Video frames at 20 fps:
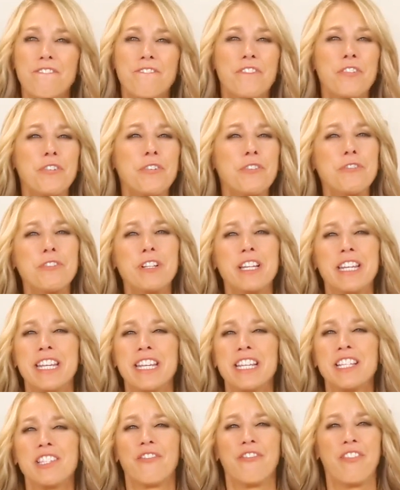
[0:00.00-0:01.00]
Food
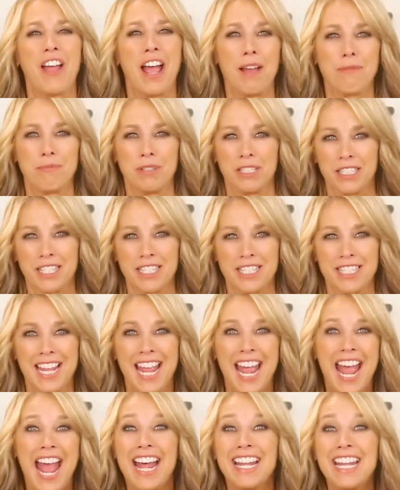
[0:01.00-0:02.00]
is fabulous,
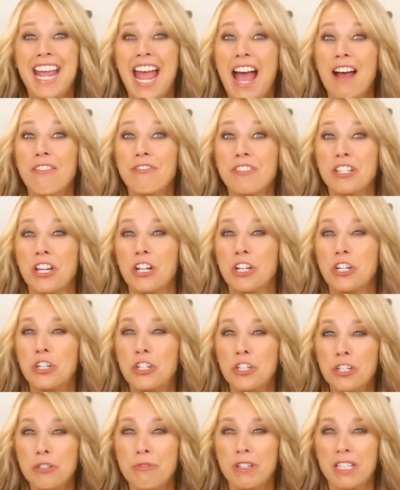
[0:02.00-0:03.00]
and having a
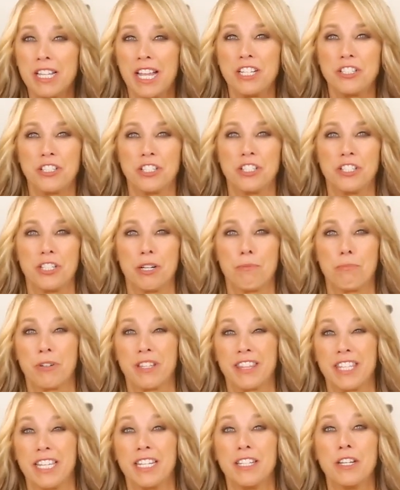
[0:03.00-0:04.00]
good relationship
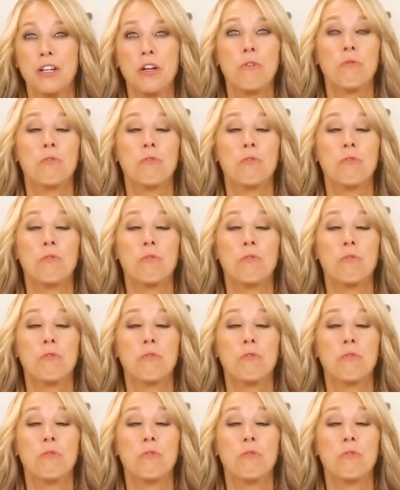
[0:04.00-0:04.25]
with it